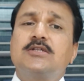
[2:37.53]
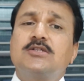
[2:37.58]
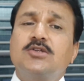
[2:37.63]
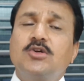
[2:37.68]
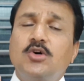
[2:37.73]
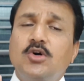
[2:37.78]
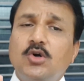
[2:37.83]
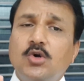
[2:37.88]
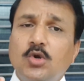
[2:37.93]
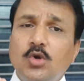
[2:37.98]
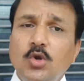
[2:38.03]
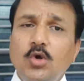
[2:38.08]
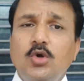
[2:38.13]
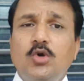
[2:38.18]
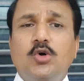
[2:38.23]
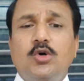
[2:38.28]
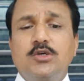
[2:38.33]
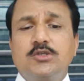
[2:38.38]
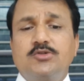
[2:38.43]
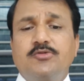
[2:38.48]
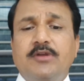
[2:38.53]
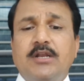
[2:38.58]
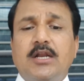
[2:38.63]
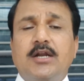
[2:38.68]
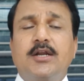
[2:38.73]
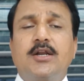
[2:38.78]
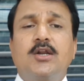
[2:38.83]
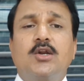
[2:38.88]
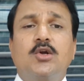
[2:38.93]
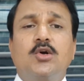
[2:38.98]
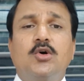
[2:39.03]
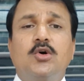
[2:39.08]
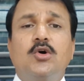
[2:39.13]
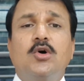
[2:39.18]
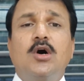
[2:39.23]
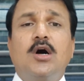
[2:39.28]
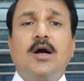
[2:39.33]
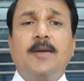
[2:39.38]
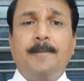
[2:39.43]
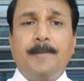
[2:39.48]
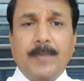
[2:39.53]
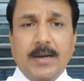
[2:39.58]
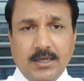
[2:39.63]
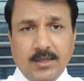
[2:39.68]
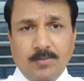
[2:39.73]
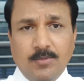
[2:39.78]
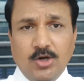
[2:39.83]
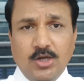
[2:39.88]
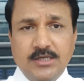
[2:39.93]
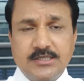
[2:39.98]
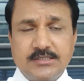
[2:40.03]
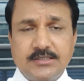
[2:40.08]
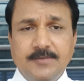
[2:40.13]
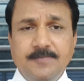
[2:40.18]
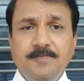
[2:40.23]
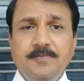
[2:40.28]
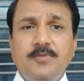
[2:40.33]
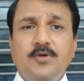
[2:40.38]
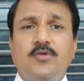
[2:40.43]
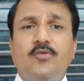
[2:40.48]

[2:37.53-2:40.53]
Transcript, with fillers: So, glucose will undergo a metabolism